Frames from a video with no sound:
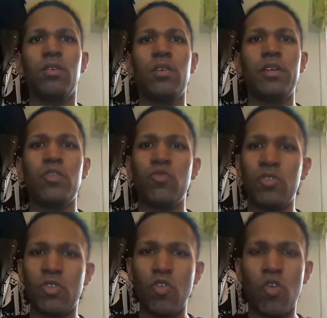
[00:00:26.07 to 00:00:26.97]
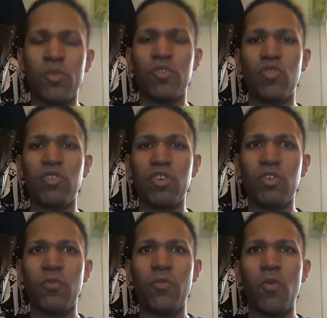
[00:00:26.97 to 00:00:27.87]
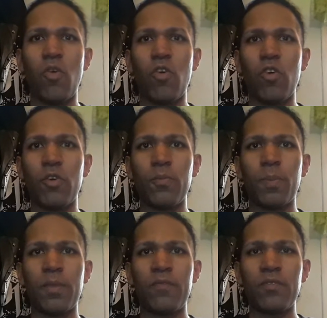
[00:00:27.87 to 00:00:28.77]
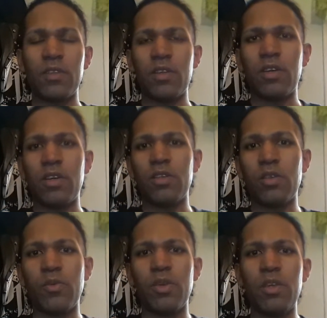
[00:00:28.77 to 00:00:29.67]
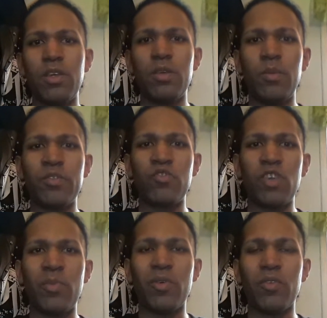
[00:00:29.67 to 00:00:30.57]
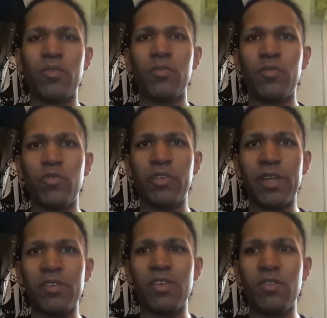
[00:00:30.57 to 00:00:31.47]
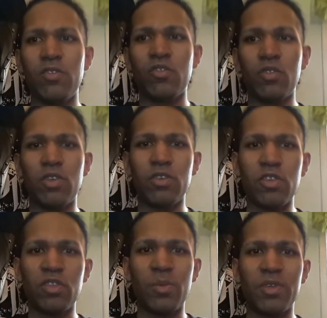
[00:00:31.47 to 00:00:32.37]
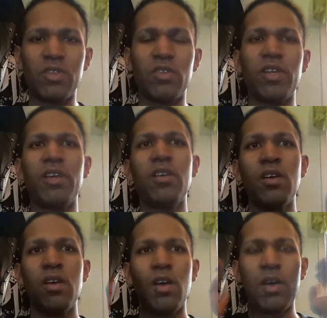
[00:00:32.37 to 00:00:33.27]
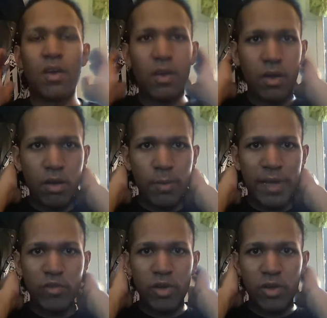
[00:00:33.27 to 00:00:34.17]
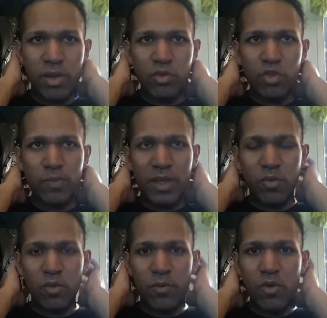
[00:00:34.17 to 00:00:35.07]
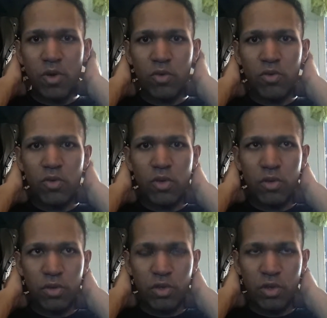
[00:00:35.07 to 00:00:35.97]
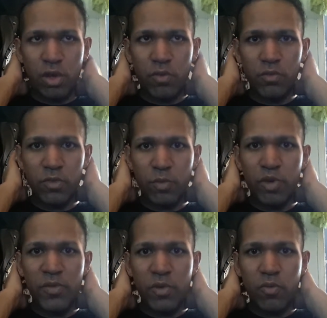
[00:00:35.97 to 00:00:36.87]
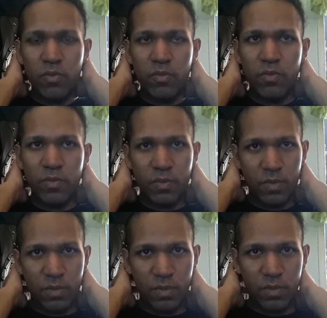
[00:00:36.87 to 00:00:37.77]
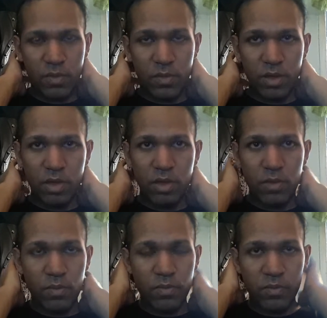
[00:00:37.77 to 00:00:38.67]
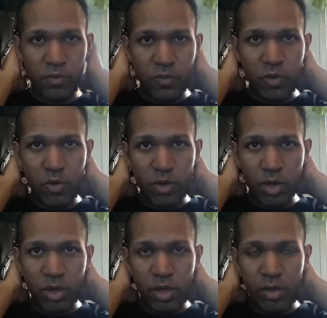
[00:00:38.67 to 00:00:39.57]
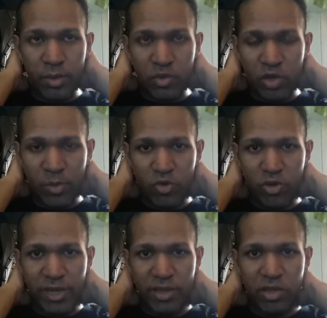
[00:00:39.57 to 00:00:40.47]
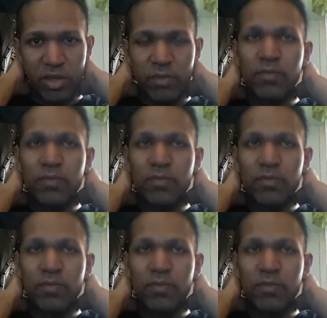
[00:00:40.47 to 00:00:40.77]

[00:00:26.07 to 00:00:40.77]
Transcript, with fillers: And this was the go home show edition for uh, WWE Elimination Chamber 2019. It's, it's uh, this coming Sunday um, after I, I, do the SmackDown review, I'm going to do the, the, um, the preview um, for an English Chamber 2019.